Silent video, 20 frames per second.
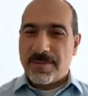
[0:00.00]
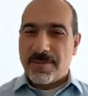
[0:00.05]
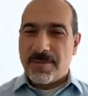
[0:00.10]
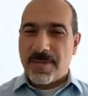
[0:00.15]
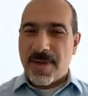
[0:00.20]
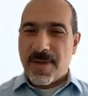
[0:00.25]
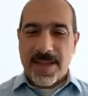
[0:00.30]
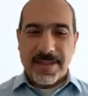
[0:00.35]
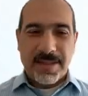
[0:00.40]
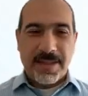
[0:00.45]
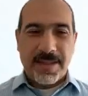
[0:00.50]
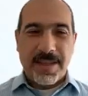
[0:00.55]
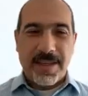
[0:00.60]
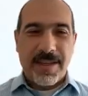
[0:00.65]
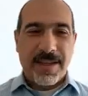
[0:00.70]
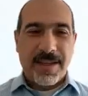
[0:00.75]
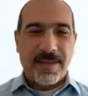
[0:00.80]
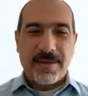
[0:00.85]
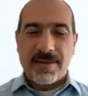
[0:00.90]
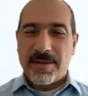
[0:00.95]
as
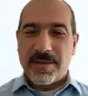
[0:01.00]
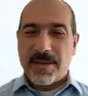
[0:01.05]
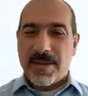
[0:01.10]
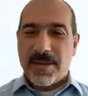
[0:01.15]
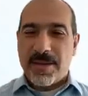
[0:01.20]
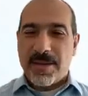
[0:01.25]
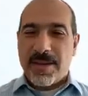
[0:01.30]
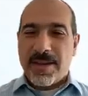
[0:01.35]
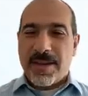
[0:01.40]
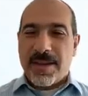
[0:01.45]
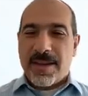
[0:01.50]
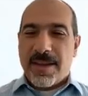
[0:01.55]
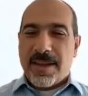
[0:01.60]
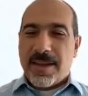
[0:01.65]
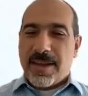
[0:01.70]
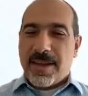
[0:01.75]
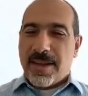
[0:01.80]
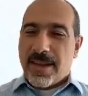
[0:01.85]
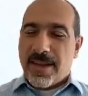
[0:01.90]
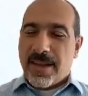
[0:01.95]
needed.
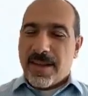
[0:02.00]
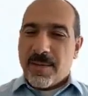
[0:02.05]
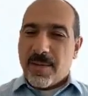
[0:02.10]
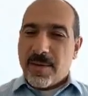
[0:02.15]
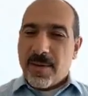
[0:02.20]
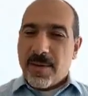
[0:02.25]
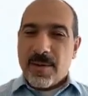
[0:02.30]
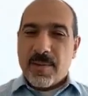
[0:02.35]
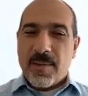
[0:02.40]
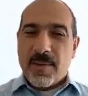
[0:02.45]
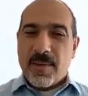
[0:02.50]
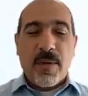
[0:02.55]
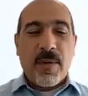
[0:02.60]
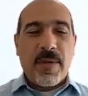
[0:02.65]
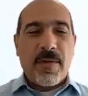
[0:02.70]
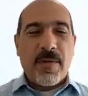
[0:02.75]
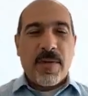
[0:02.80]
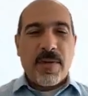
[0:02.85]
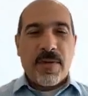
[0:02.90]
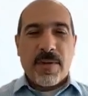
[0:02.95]

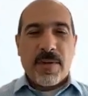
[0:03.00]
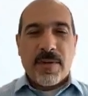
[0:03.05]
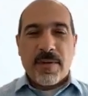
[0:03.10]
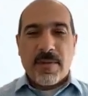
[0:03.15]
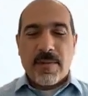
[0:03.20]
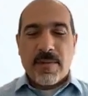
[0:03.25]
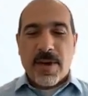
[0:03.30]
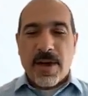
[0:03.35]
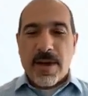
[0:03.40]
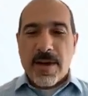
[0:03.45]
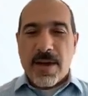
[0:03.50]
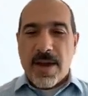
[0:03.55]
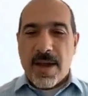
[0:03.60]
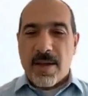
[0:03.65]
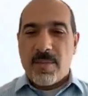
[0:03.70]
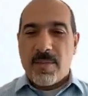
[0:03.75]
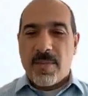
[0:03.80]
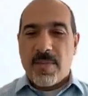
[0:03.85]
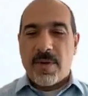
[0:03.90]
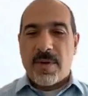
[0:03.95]
However, a
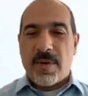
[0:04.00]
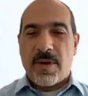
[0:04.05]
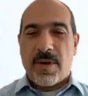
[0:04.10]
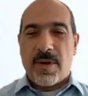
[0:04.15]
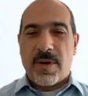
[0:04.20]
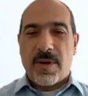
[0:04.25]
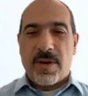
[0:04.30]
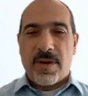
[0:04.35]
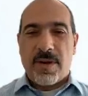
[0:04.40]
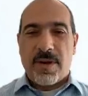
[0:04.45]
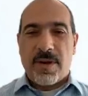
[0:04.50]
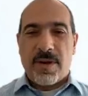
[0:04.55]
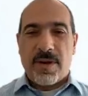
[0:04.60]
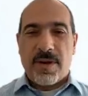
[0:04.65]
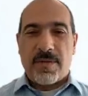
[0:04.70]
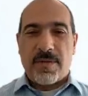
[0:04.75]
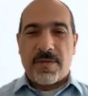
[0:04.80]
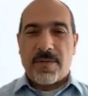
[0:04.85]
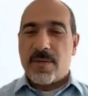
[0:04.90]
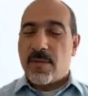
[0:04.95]
number
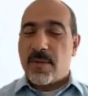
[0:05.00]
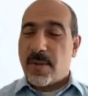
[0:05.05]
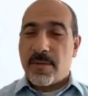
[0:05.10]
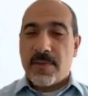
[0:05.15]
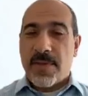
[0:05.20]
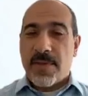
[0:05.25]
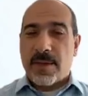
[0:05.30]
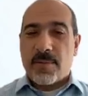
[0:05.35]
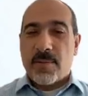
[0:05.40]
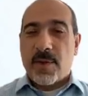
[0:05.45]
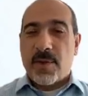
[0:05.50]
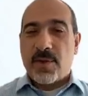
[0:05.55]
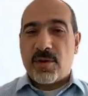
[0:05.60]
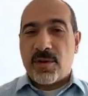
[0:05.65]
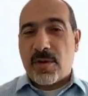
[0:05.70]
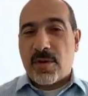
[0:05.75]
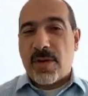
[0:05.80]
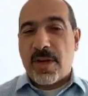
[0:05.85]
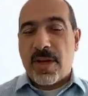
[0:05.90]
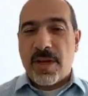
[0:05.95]
of, or in fact,
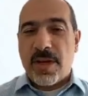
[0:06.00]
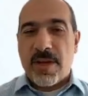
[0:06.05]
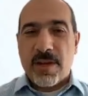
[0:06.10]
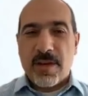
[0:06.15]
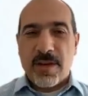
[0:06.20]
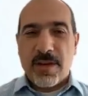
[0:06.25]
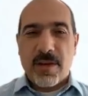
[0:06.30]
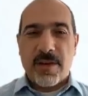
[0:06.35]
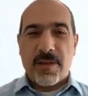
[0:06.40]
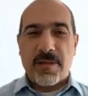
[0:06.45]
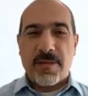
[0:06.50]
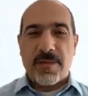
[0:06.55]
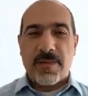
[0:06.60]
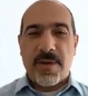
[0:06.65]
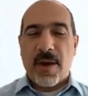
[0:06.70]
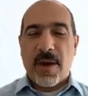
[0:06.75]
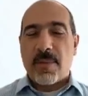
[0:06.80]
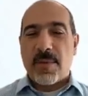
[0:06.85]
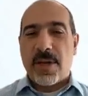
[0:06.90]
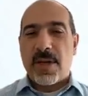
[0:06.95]
majority of
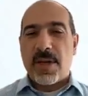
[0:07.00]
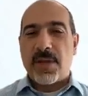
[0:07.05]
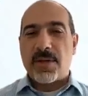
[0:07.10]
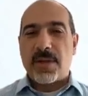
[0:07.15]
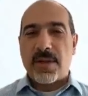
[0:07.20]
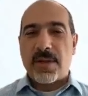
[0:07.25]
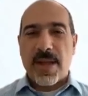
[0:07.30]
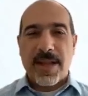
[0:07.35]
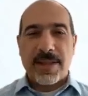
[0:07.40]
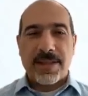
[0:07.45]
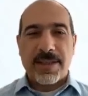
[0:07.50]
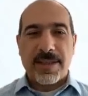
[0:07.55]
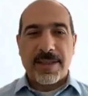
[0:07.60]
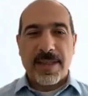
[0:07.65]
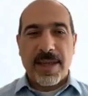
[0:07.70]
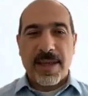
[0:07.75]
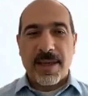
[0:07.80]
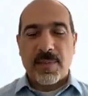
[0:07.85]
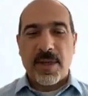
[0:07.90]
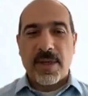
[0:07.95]
operational
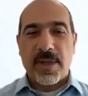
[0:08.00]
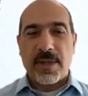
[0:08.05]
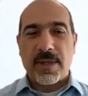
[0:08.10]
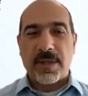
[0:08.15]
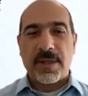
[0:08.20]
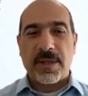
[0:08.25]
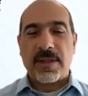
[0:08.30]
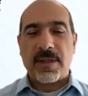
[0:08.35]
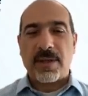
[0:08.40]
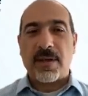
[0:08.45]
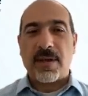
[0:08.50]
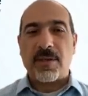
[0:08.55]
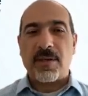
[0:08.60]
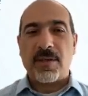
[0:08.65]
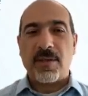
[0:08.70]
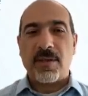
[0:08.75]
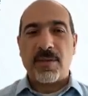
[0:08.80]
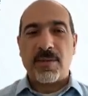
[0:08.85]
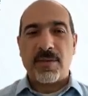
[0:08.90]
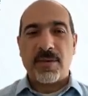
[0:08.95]
assets like PLCs and
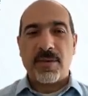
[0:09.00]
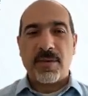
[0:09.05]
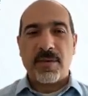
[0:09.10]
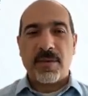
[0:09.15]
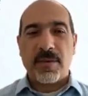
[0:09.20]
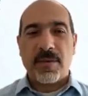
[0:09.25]
RTUs,